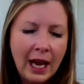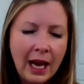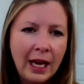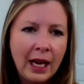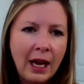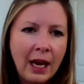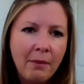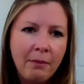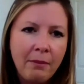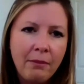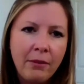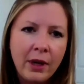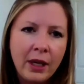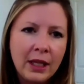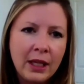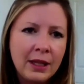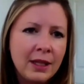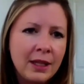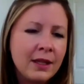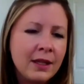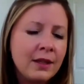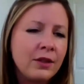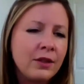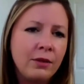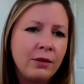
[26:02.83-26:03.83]
today and
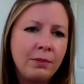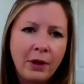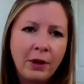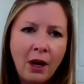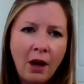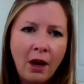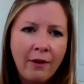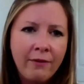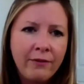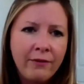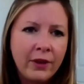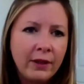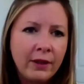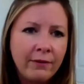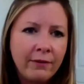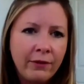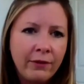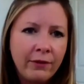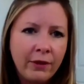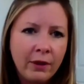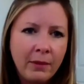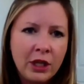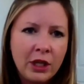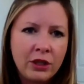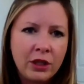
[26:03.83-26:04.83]
bringing this super helpful
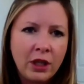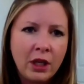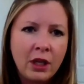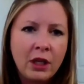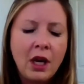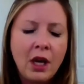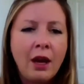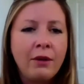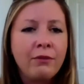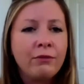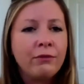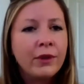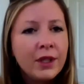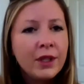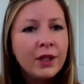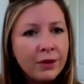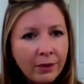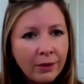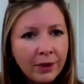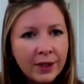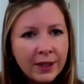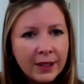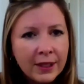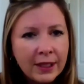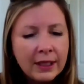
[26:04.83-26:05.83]
information and
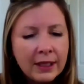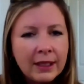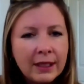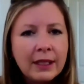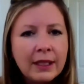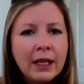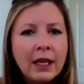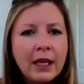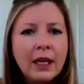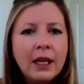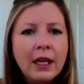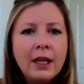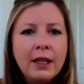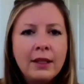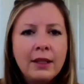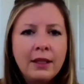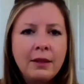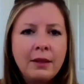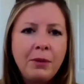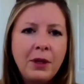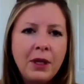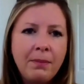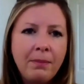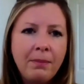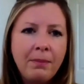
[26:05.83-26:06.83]
resources
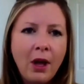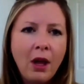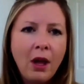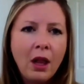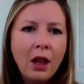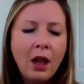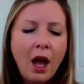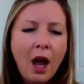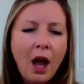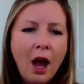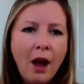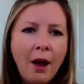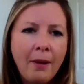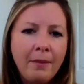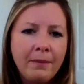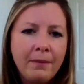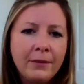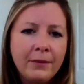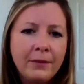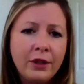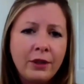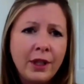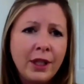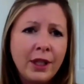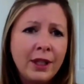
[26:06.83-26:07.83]
to people
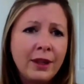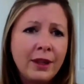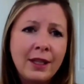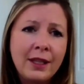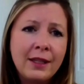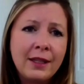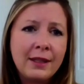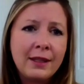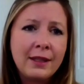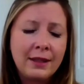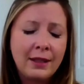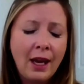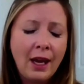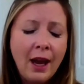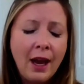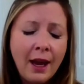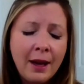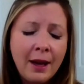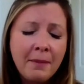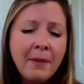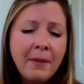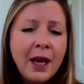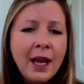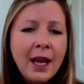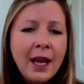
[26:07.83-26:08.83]
during this
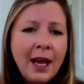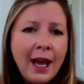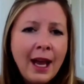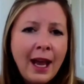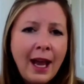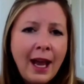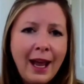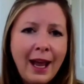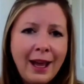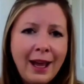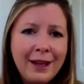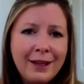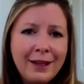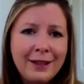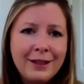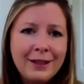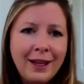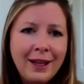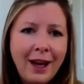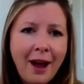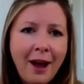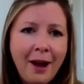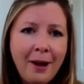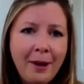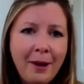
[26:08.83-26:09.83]
time. And
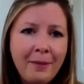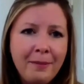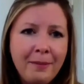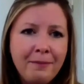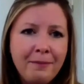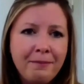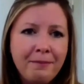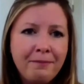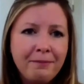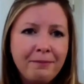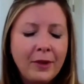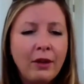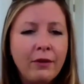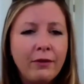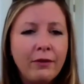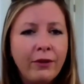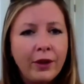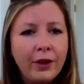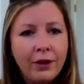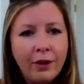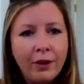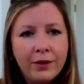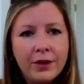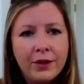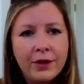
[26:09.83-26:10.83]

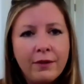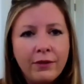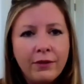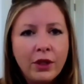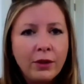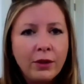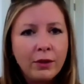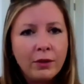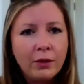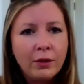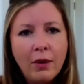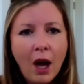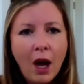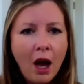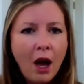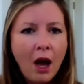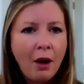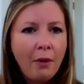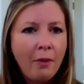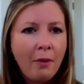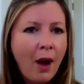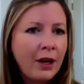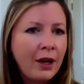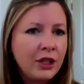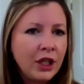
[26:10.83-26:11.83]
for those of you
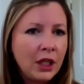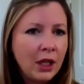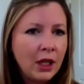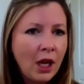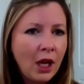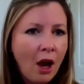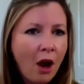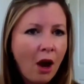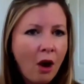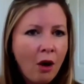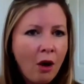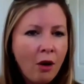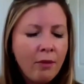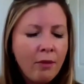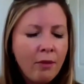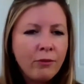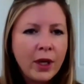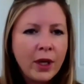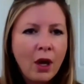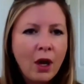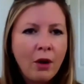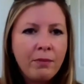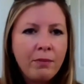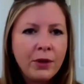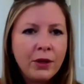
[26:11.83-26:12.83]
watching at home,
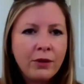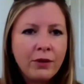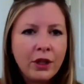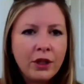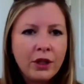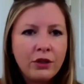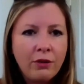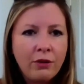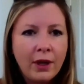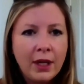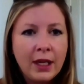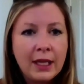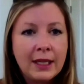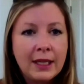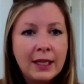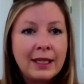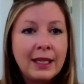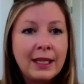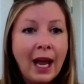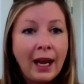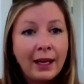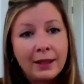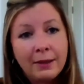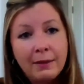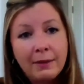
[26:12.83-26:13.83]
we hope you can join
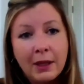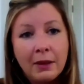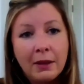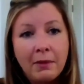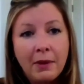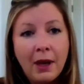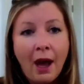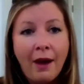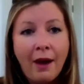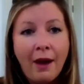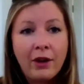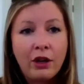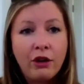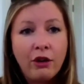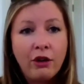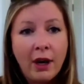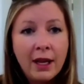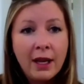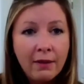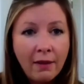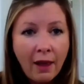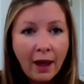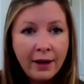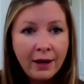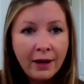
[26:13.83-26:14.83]
us next week. We have a
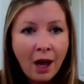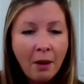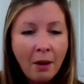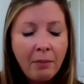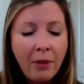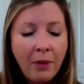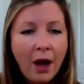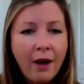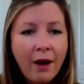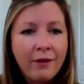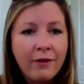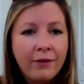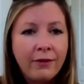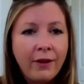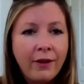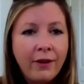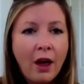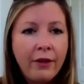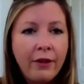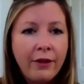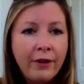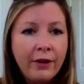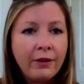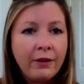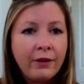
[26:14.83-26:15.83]
great lineup of
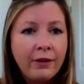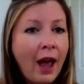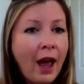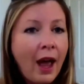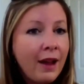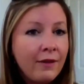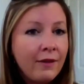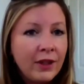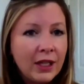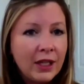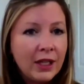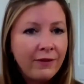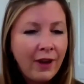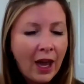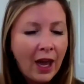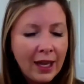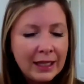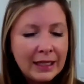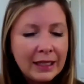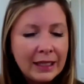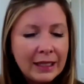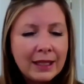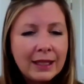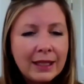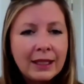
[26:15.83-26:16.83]
other live
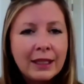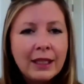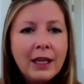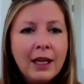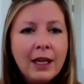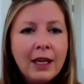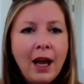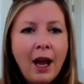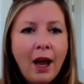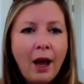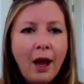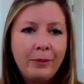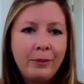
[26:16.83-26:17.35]
events